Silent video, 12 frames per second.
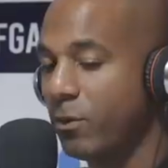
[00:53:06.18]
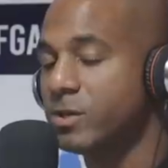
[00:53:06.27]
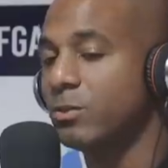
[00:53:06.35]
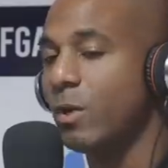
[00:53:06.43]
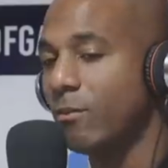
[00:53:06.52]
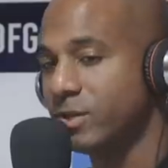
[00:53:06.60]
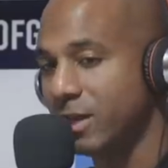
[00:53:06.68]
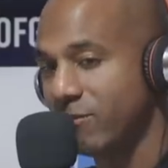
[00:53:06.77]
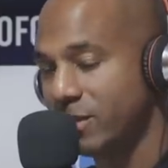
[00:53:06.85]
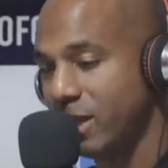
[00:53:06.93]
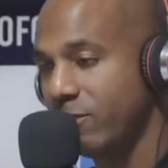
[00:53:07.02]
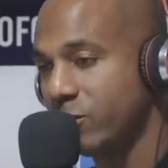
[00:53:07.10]
to prison when I was
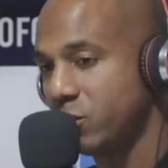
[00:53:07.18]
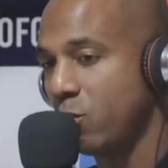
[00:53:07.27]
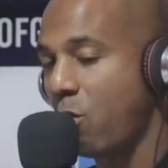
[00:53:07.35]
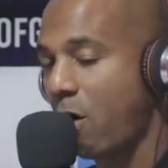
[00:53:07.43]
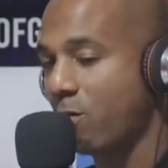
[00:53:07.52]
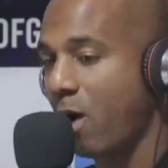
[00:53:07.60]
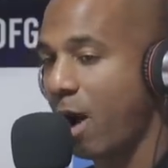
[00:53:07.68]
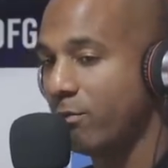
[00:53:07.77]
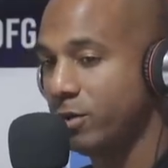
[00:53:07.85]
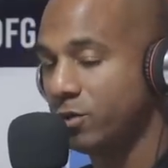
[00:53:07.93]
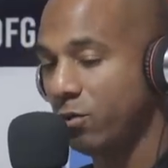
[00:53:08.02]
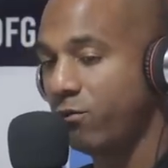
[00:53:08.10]
17 for two armed
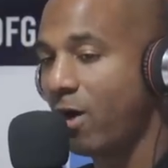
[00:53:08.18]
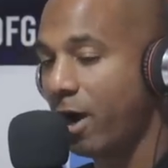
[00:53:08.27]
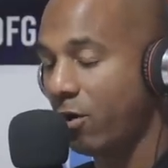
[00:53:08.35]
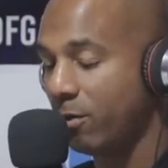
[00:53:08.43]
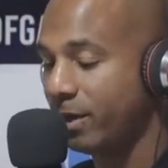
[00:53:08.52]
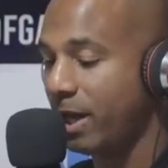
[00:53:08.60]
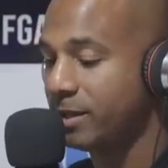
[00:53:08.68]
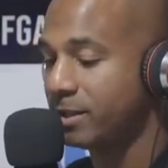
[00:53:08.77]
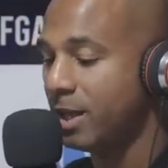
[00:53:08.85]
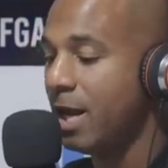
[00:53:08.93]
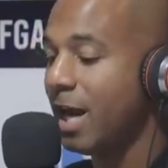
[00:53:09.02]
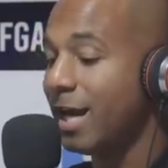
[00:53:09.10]
robbery, two firearm
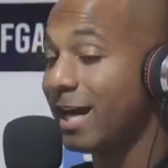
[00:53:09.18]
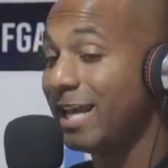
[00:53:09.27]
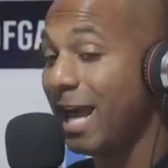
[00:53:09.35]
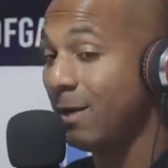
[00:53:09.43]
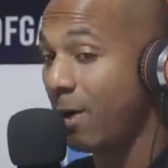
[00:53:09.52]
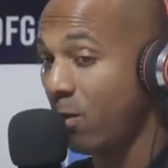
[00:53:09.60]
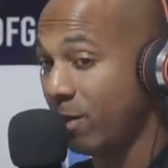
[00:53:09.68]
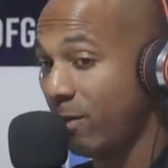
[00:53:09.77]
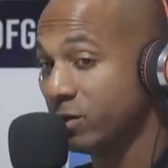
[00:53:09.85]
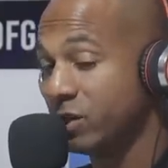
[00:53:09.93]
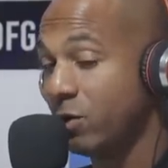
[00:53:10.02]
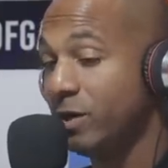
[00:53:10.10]
cases, and I came out when I
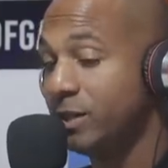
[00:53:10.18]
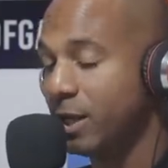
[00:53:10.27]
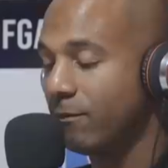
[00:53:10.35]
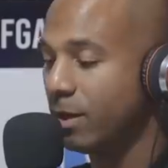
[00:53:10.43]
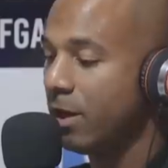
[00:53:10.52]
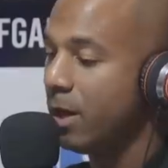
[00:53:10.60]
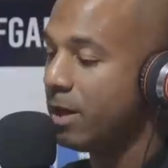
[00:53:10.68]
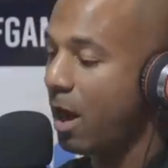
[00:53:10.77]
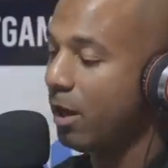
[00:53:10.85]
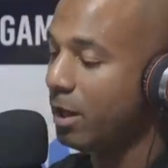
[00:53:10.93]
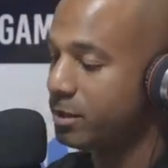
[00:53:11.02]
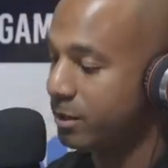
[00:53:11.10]
was 37.
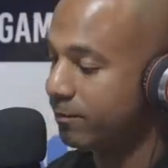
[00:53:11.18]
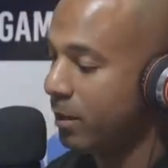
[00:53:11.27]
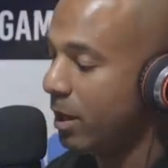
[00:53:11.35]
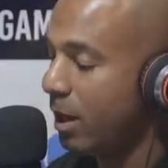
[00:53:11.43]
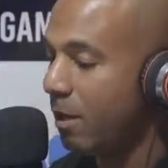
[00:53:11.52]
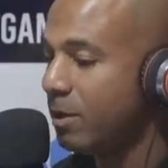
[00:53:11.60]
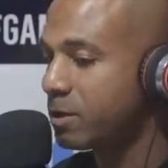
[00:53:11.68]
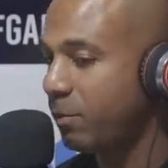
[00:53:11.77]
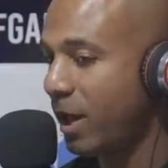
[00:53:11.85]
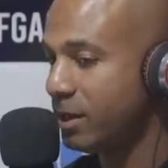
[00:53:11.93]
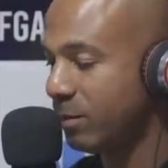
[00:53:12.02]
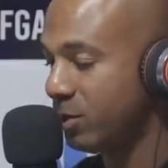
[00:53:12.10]
Now listen, let me
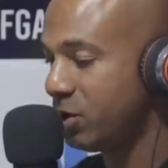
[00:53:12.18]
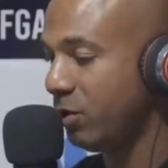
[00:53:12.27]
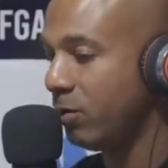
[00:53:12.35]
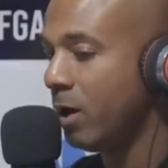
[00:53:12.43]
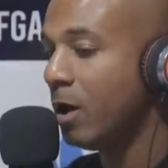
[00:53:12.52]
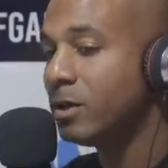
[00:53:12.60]
explain something to you.